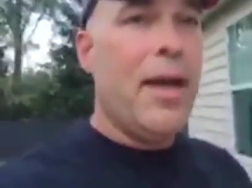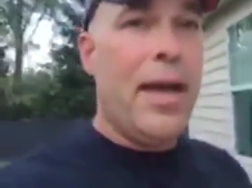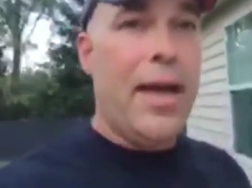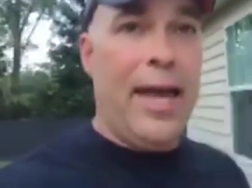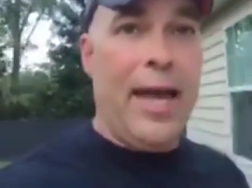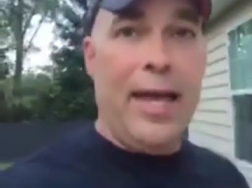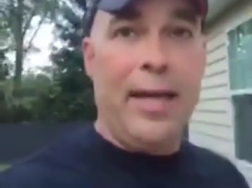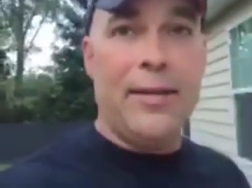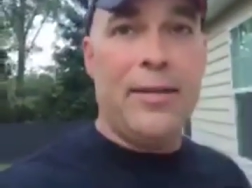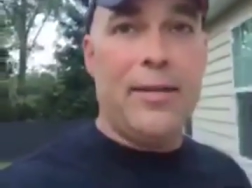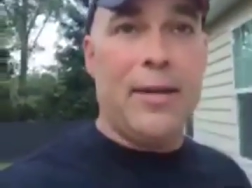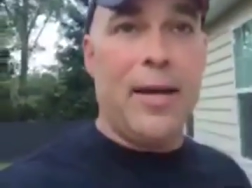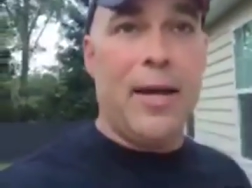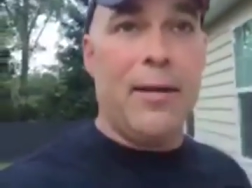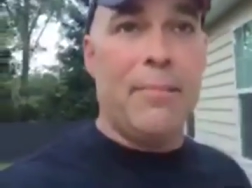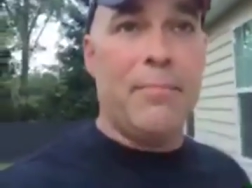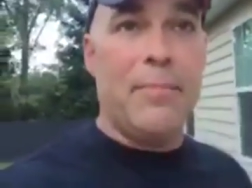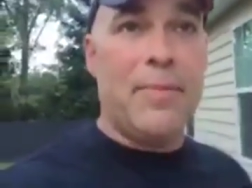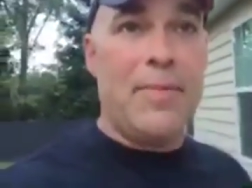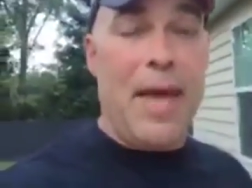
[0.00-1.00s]
And
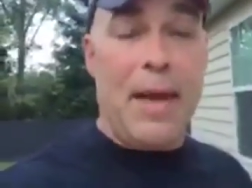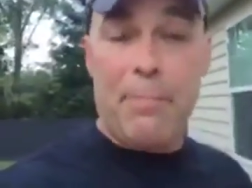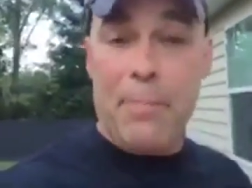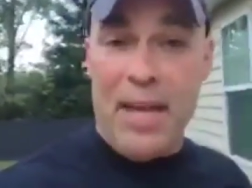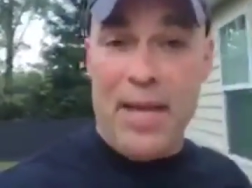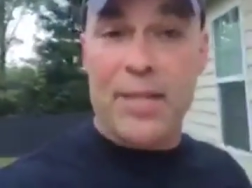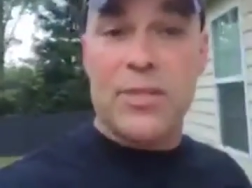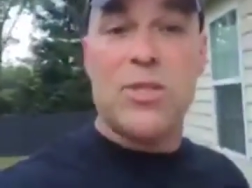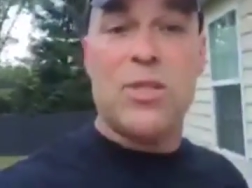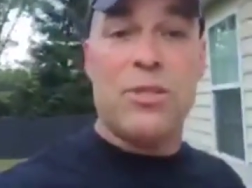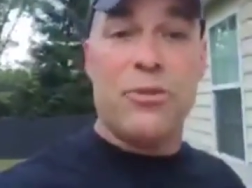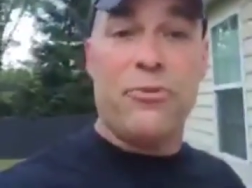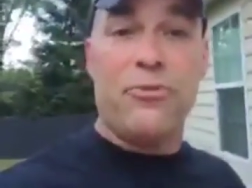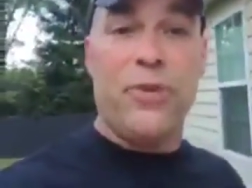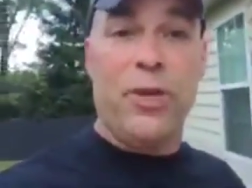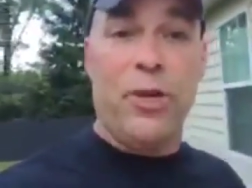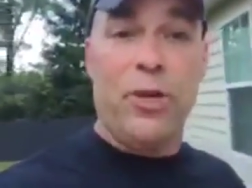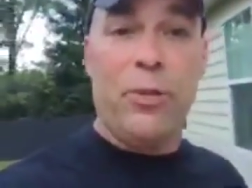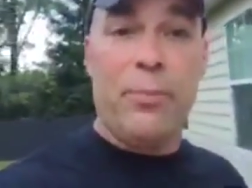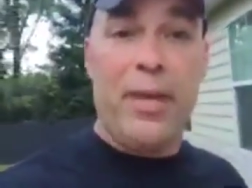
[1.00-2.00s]
that made it to the
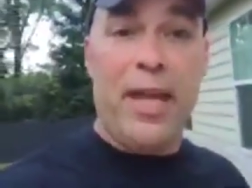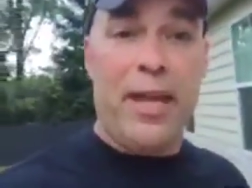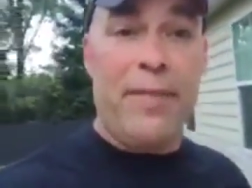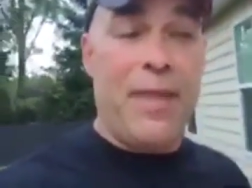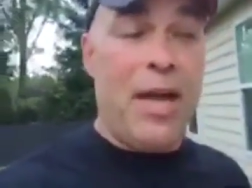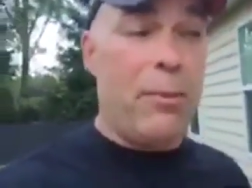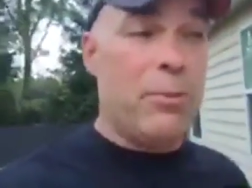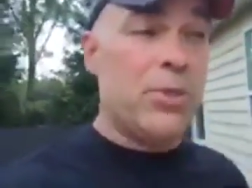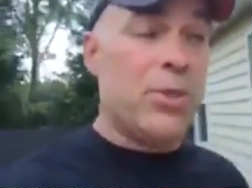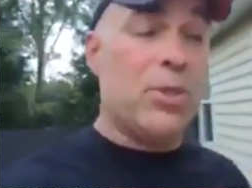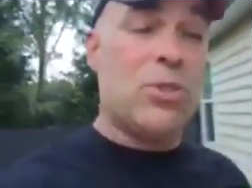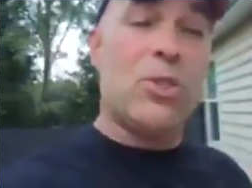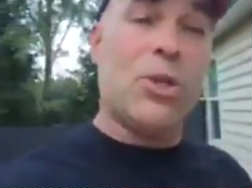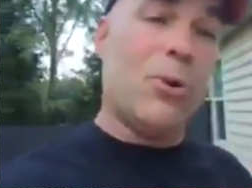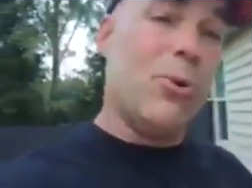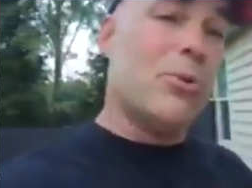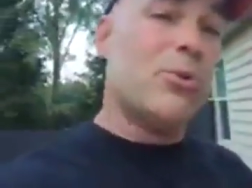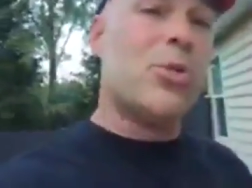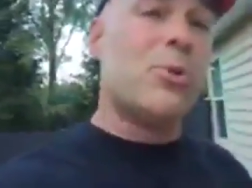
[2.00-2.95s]
film. And that was a total